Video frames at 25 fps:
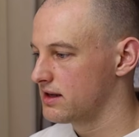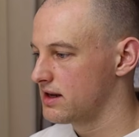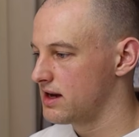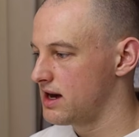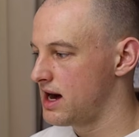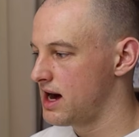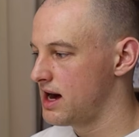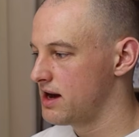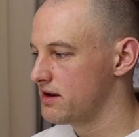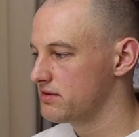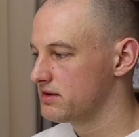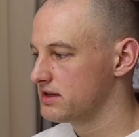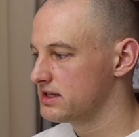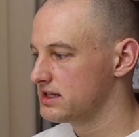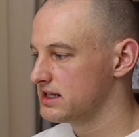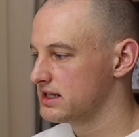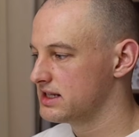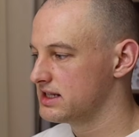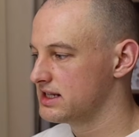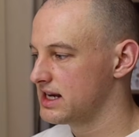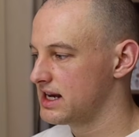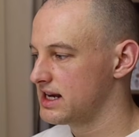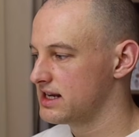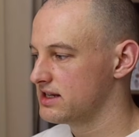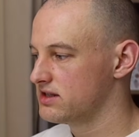I would
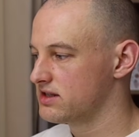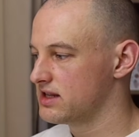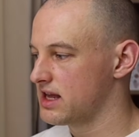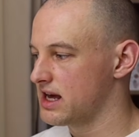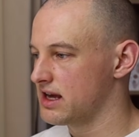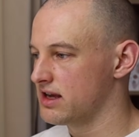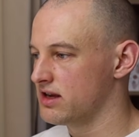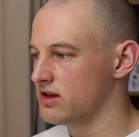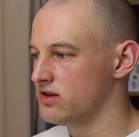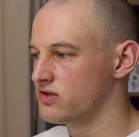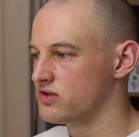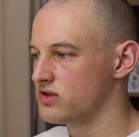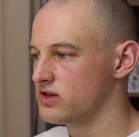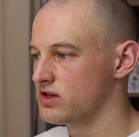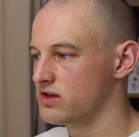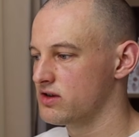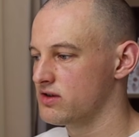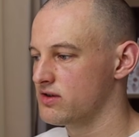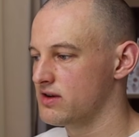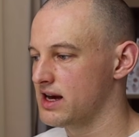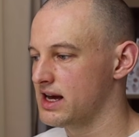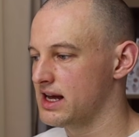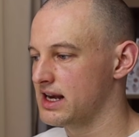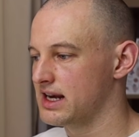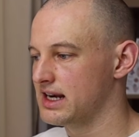suggest that you
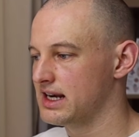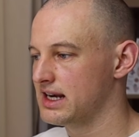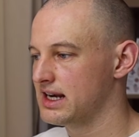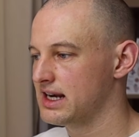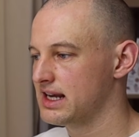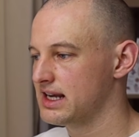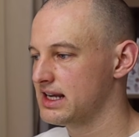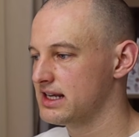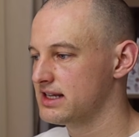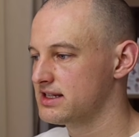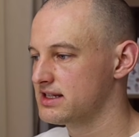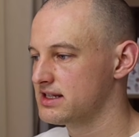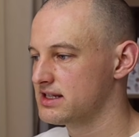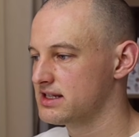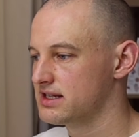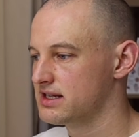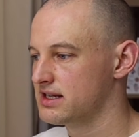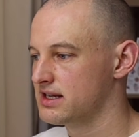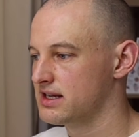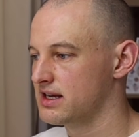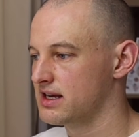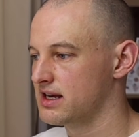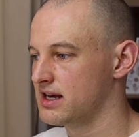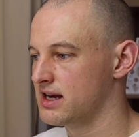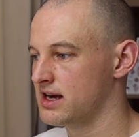do at least
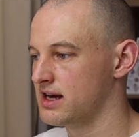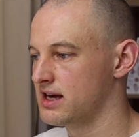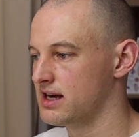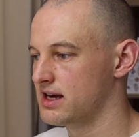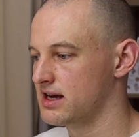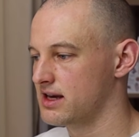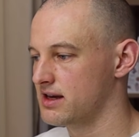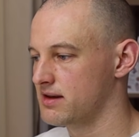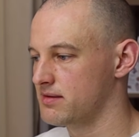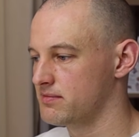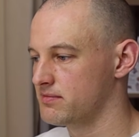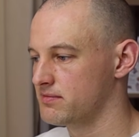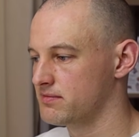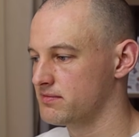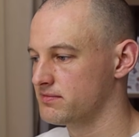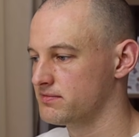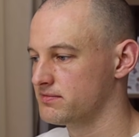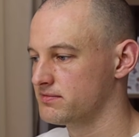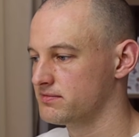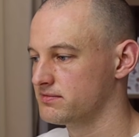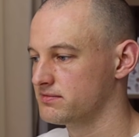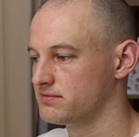10